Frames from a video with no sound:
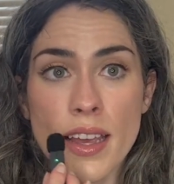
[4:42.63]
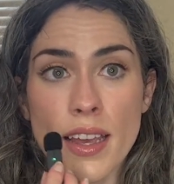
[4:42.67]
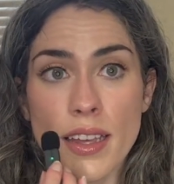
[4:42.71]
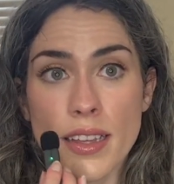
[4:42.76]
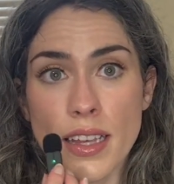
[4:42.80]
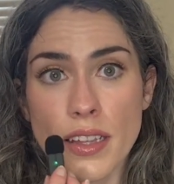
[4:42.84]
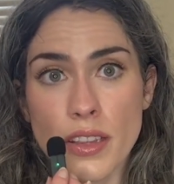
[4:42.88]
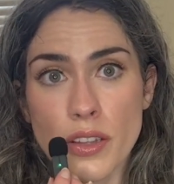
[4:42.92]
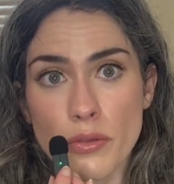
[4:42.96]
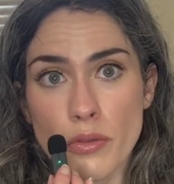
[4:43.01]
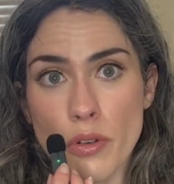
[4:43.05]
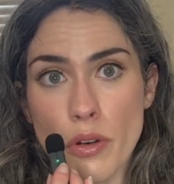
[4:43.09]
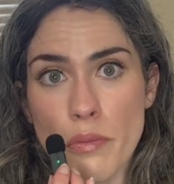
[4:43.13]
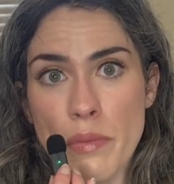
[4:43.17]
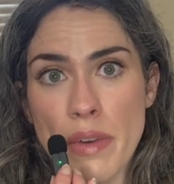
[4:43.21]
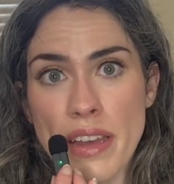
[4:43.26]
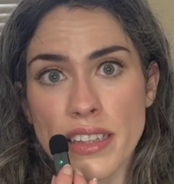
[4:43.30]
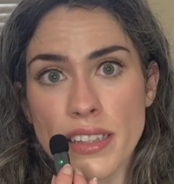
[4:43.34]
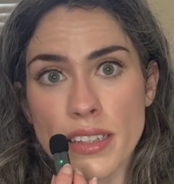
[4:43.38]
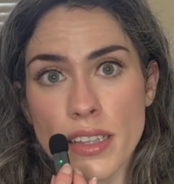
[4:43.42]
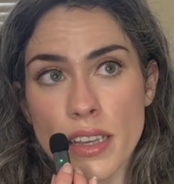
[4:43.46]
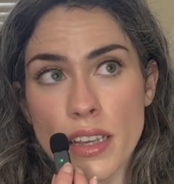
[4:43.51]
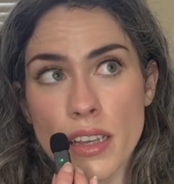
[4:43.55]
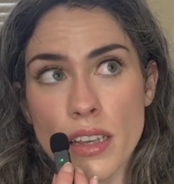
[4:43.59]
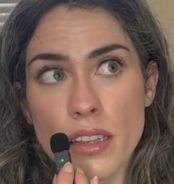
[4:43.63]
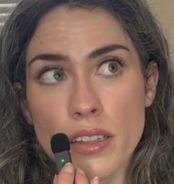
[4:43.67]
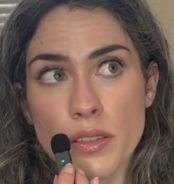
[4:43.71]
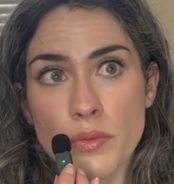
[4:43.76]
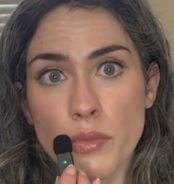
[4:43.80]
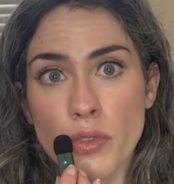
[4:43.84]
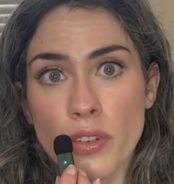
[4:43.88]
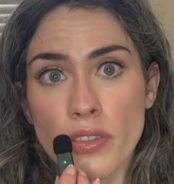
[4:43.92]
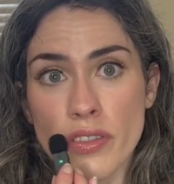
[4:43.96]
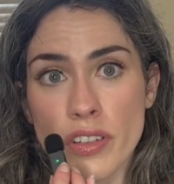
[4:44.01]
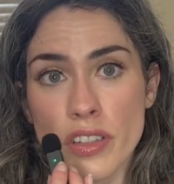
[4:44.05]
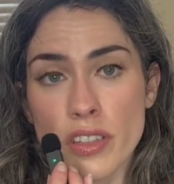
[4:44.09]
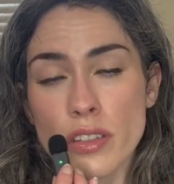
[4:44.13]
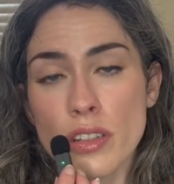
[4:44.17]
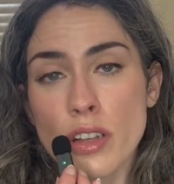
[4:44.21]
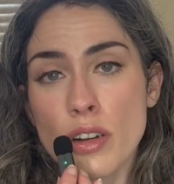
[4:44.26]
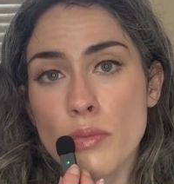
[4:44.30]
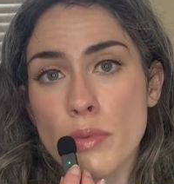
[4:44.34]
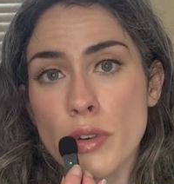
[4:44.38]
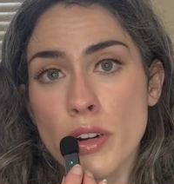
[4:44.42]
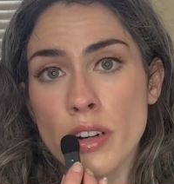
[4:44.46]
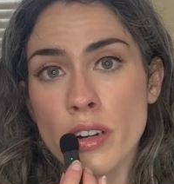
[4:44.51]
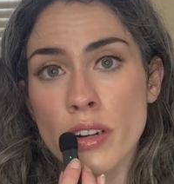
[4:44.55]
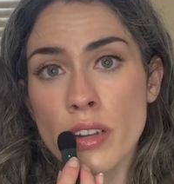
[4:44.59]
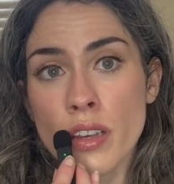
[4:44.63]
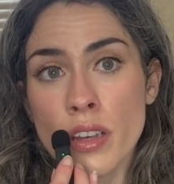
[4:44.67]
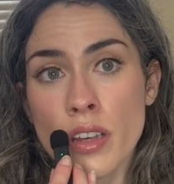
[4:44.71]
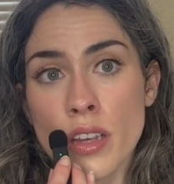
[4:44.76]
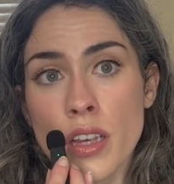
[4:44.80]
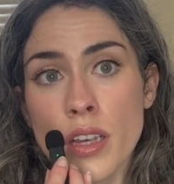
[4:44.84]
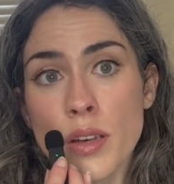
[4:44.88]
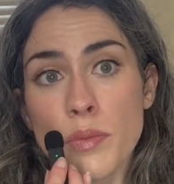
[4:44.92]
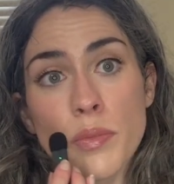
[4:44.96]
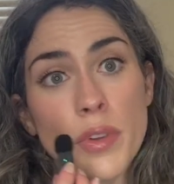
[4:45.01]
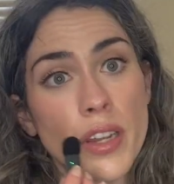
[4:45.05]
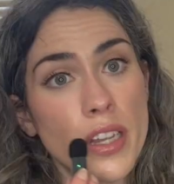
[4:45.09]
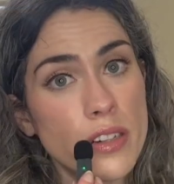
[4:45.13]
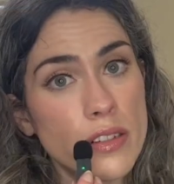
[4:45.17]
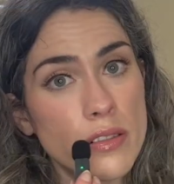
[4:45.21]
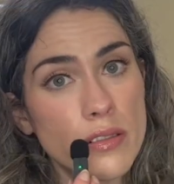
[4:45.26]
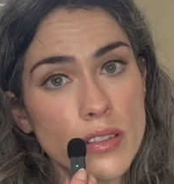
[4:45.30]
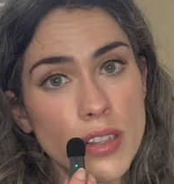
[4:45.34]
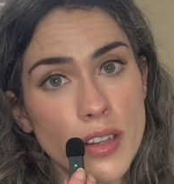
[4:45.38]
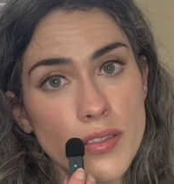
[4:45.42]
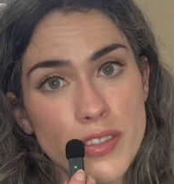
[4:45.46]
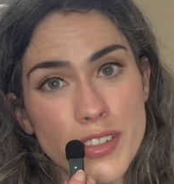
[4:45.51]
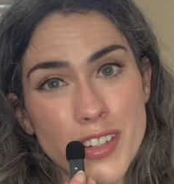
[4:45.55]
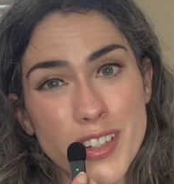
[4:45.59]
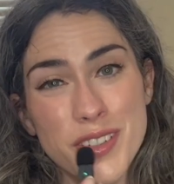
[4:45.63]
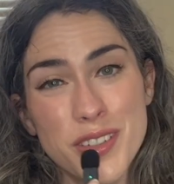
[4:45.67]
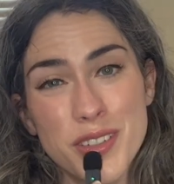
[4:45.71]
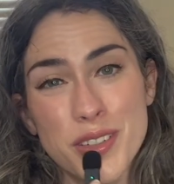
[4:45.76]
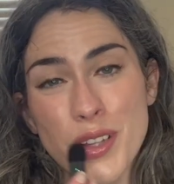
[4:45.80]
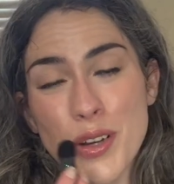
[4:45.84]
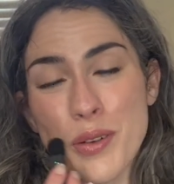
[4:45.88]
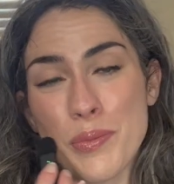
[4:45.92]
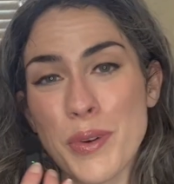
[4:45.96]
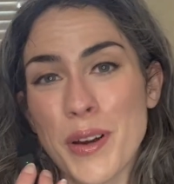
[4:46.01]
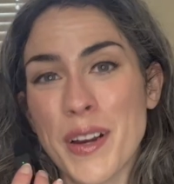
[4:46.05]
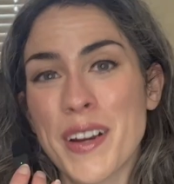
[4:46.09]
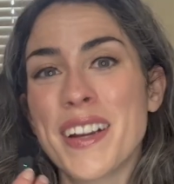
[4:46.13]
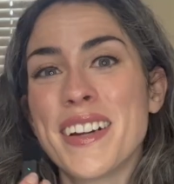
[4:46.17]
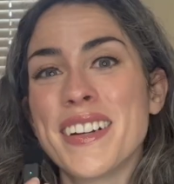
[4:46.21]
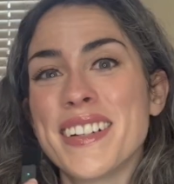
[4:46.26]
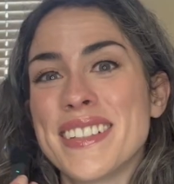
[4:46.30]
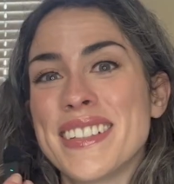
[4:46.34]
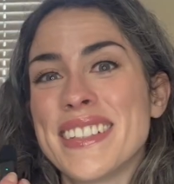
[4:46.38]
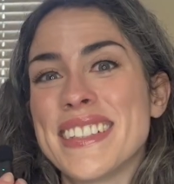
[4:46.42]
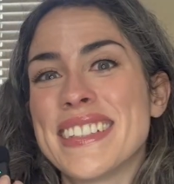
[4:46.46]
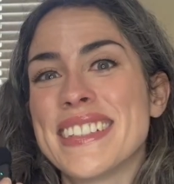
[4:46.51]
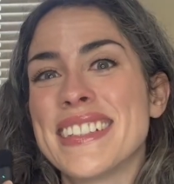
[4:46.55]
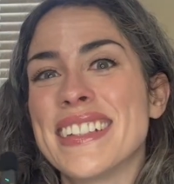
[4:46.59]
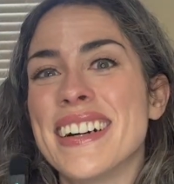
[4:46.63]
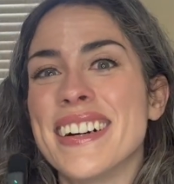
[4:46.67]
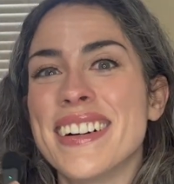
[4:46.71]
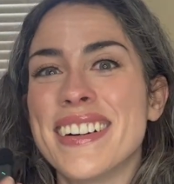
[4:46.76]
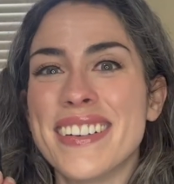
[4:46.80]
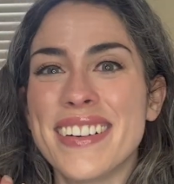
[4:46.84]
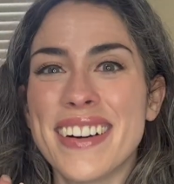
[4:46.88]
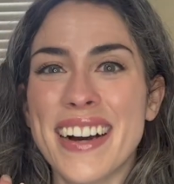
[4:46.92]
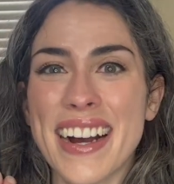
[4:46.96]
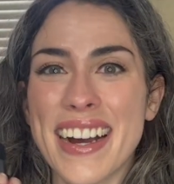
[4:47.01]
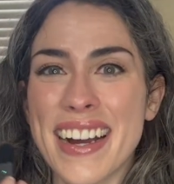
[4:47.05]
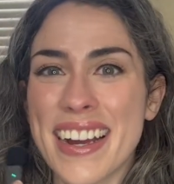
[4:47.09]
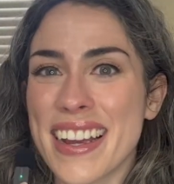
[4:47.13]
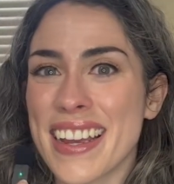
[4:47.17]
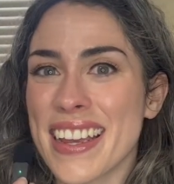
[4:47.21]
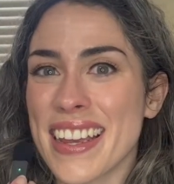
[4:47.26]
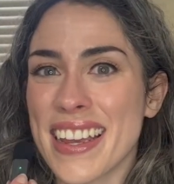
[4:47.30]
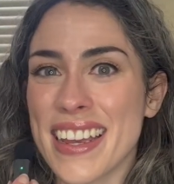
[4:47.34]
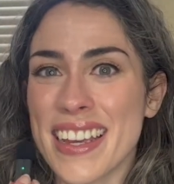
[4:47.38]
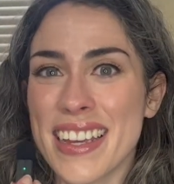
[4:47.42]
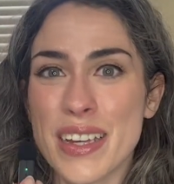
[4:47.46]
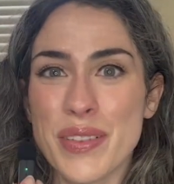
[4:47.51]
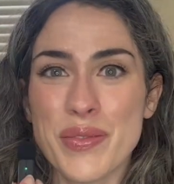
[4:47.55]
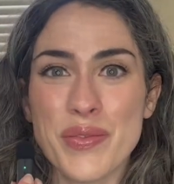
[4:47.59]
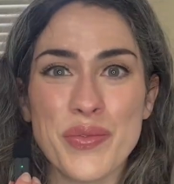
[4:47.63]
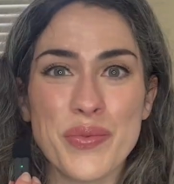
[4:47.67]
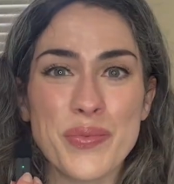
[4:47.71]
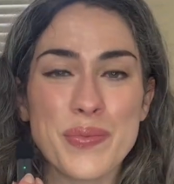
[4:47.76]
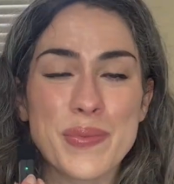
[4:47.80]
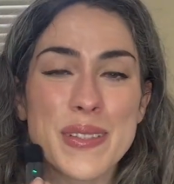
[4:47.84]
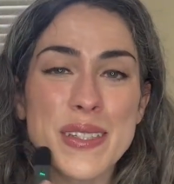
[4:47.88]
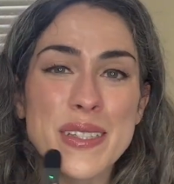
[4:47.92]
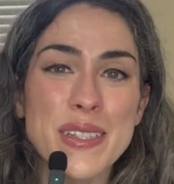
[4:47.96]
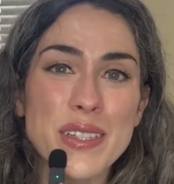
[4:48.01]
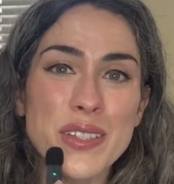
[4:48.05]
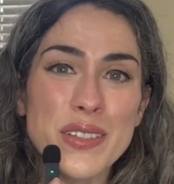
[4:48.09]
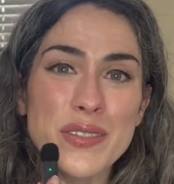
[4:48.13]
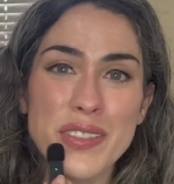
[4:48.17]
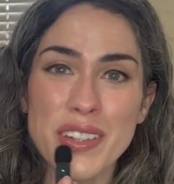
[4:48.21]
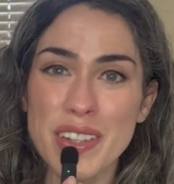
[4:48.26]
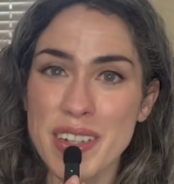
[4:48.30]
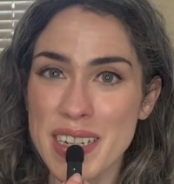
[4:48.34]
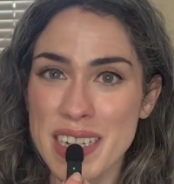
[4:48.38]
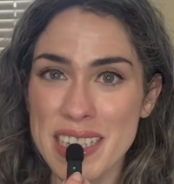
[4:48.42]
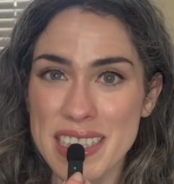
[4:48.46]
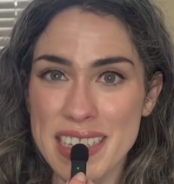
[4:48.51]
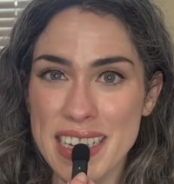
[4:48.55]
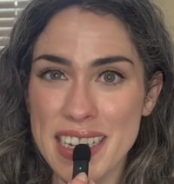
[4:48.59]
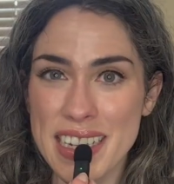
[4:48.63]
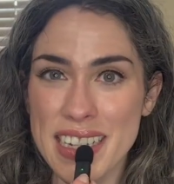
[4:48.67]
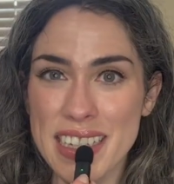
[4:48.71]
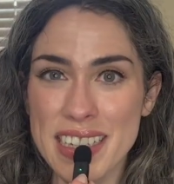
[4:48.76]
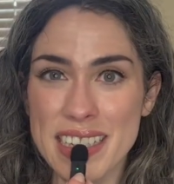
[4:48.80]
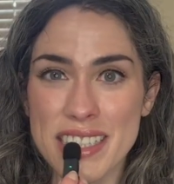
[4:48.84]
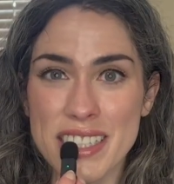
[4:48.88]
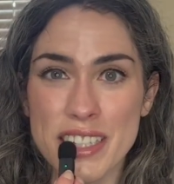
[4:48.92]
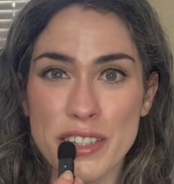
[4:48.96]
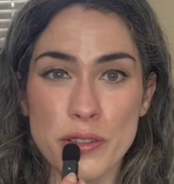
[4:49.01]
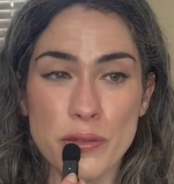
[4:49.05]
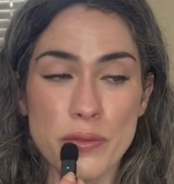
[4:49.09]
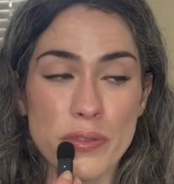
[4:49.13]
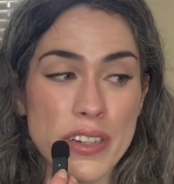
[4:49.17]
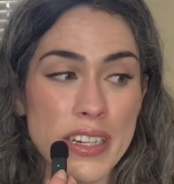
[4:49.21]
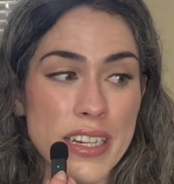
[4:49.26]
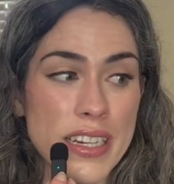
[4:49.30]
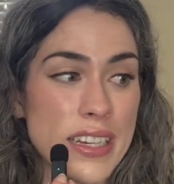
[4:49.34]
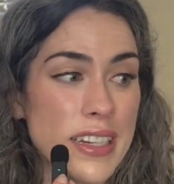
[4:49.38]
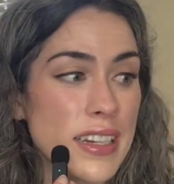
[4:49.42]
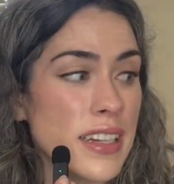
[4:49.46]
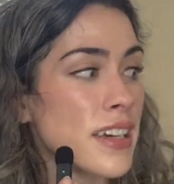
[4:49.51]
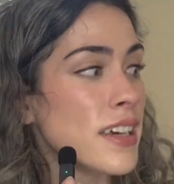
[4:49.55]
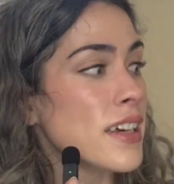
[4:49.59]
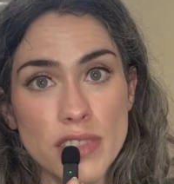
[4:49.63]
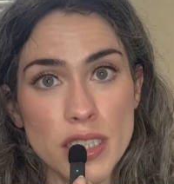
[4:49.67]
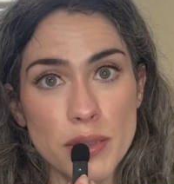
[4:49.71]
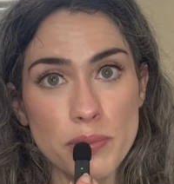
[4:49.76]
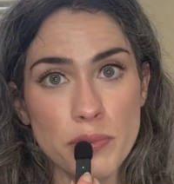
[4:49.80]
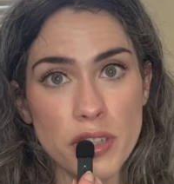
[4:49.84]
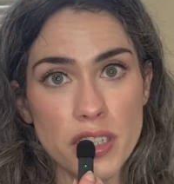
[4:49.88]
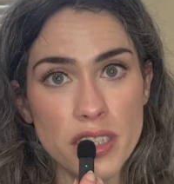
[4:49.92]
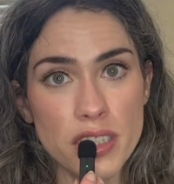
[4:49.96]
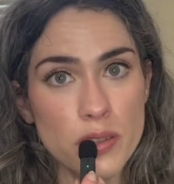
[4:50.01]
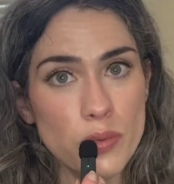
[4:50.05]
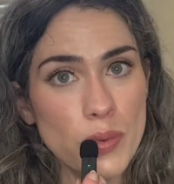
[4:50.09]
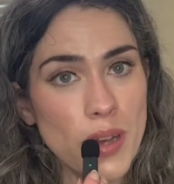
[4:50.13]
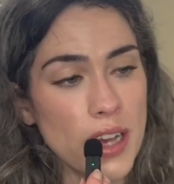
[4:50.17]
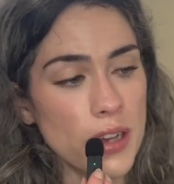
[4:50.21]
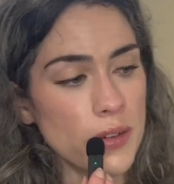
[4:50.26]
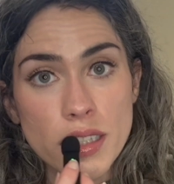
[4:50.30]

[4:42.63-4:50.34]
that the romance is more of a slow burn, but I do love a good slow burn, so I am still very excited to read this book as well.